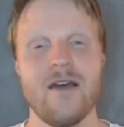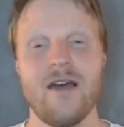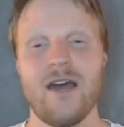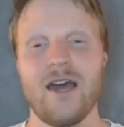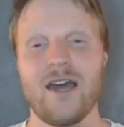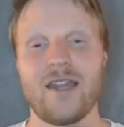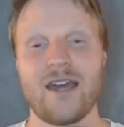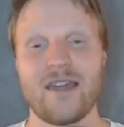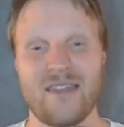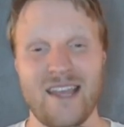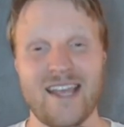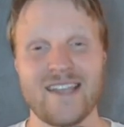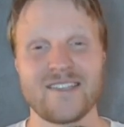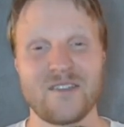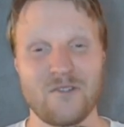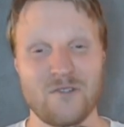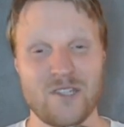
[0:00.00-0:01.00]
and I think he
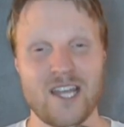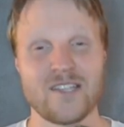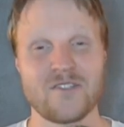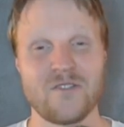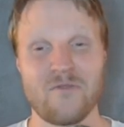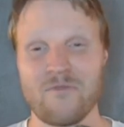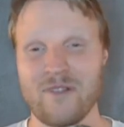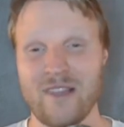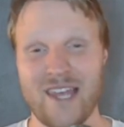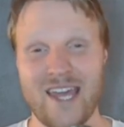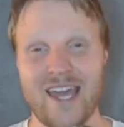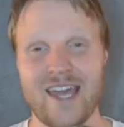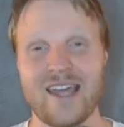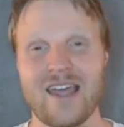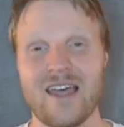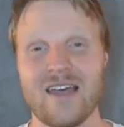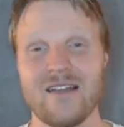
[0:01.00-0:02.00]
has a good chance of playing